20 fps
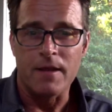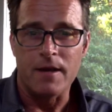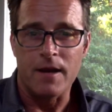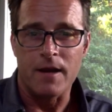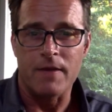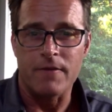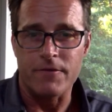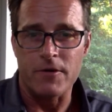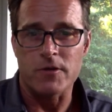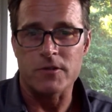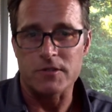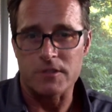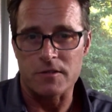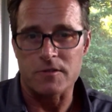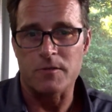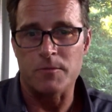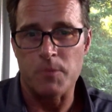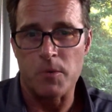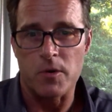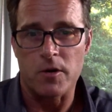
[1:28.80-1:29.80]
uh, folks to
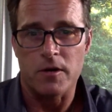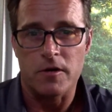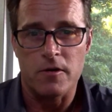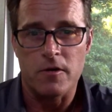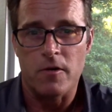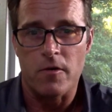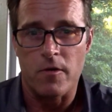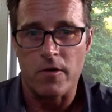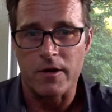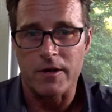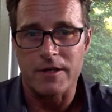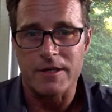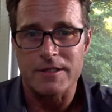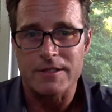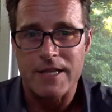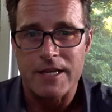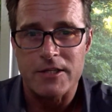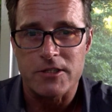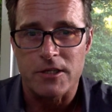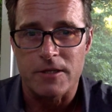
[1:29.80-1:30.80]
support your
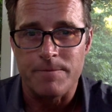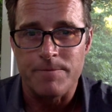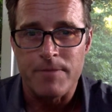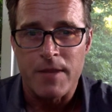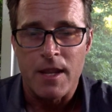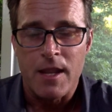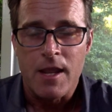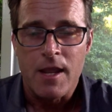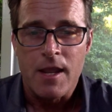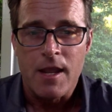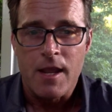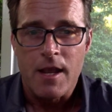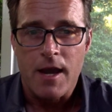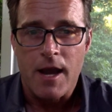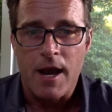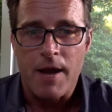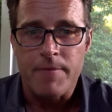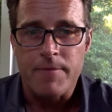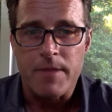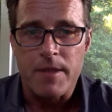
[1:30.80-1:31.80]
organization.
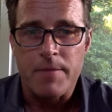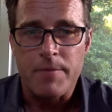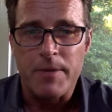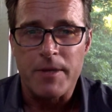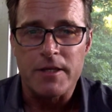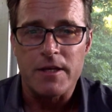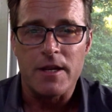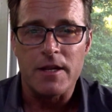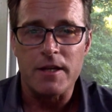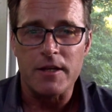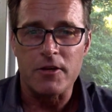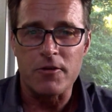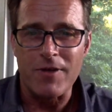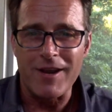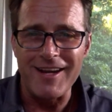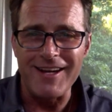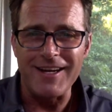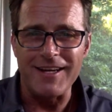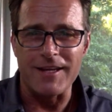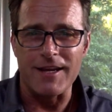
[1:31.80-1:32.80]
Um, but
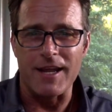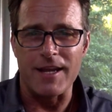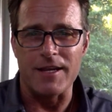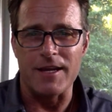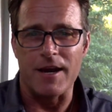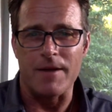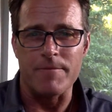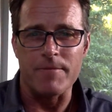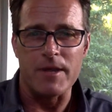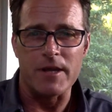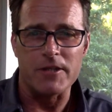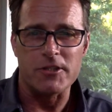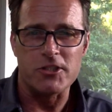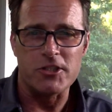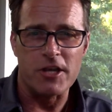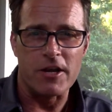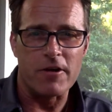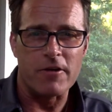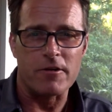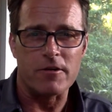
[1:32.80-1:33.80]
creating a, um, a
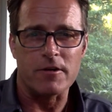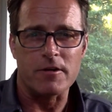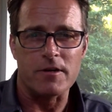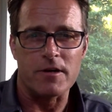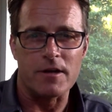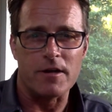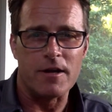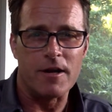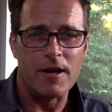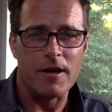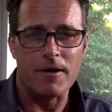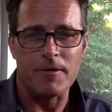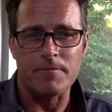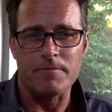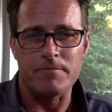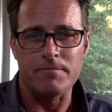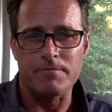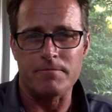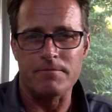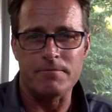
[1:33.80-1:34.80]
shared
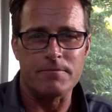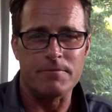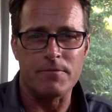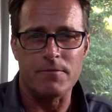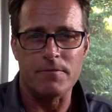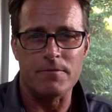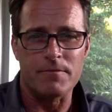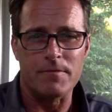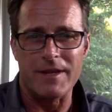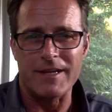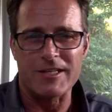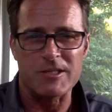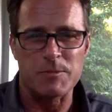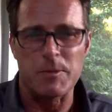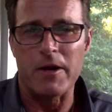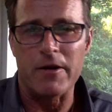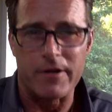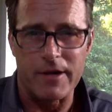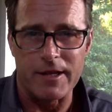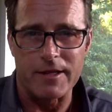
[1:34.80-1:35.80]
um,
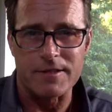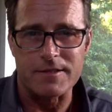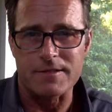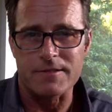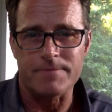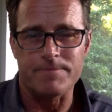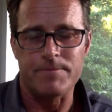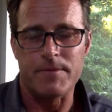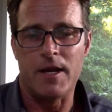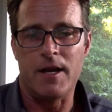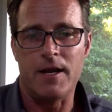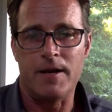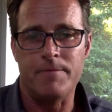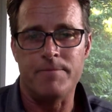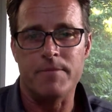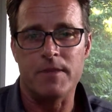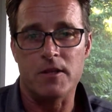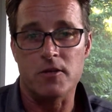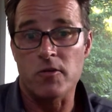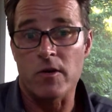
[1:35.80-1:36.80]
experience.
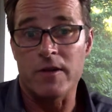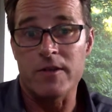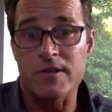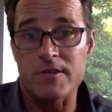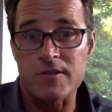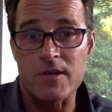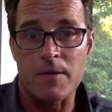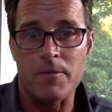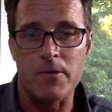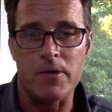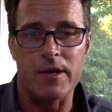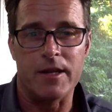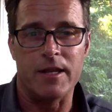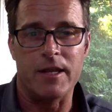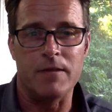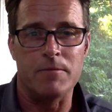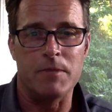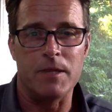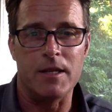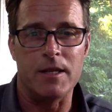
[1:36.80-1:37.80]
Um, during the summer, it
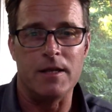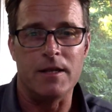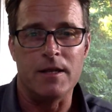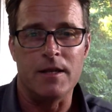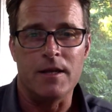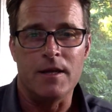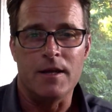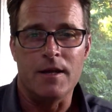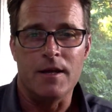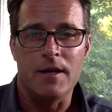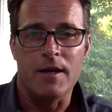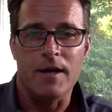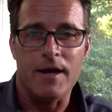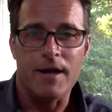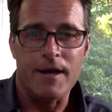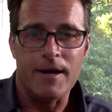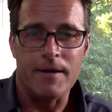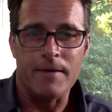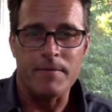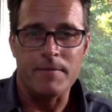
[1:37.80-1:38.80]
can be
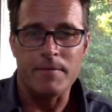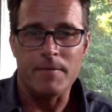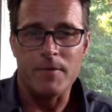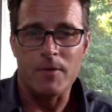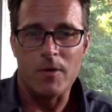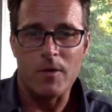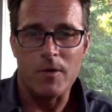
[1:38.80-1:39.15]
um,